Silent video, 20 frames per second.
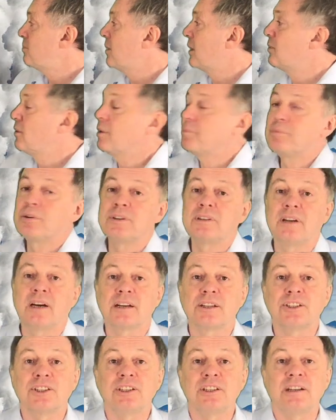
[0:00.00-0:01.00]
power
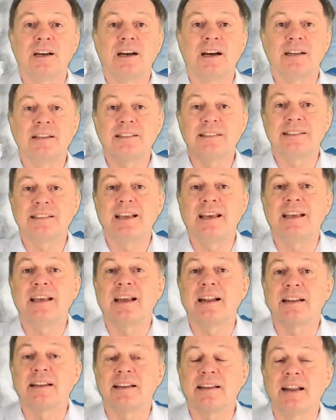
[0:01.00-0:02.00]
production runs day
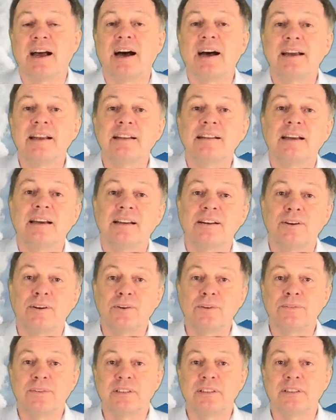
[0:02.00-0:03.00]
and night and
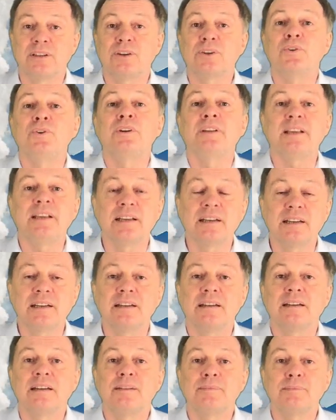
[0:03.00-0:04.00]
over the whole year
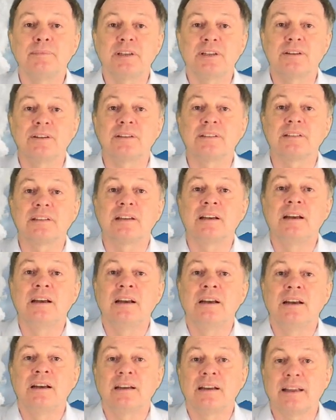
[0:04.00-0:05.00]
because
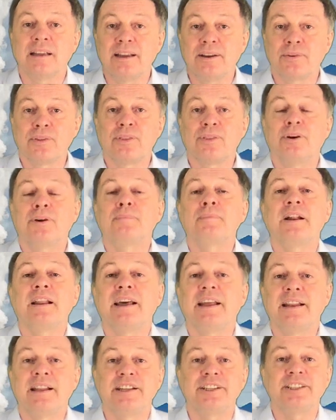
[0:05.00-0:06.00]
geothermal
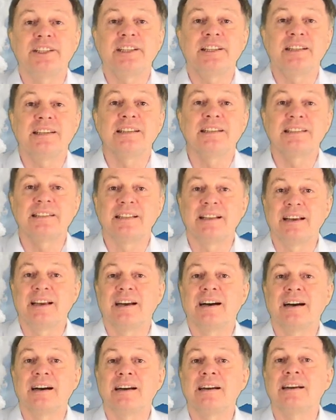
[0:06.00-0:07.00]
energy is
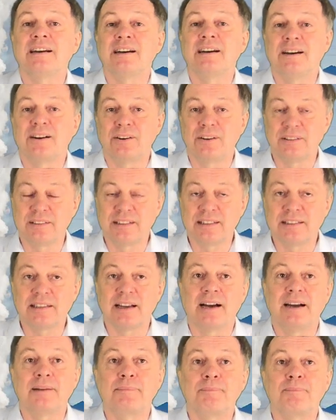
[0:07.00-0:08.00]
there all the
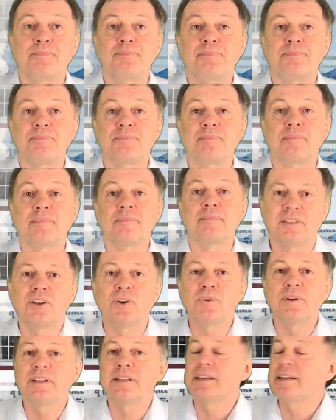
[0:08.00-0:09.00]
time.
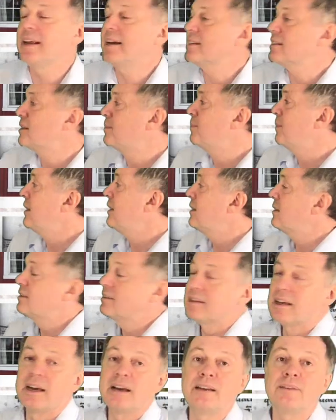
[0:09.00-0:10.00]
So in the next
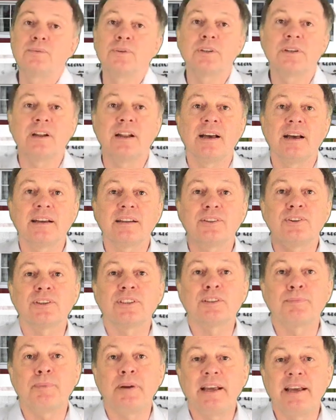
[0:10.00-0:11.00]
minutes, I would like to
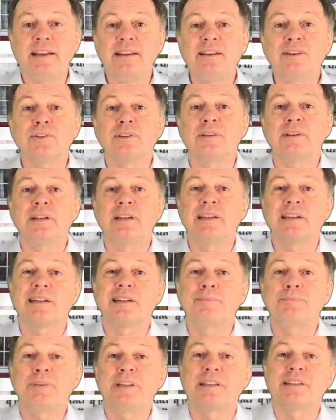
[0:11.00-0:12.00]
explain you a little
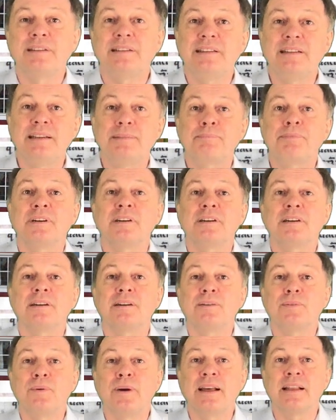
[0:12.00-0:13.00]
bit deeper
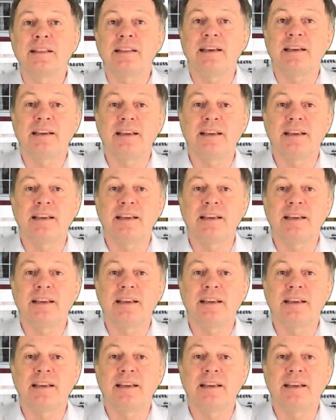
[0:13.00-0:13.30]
where the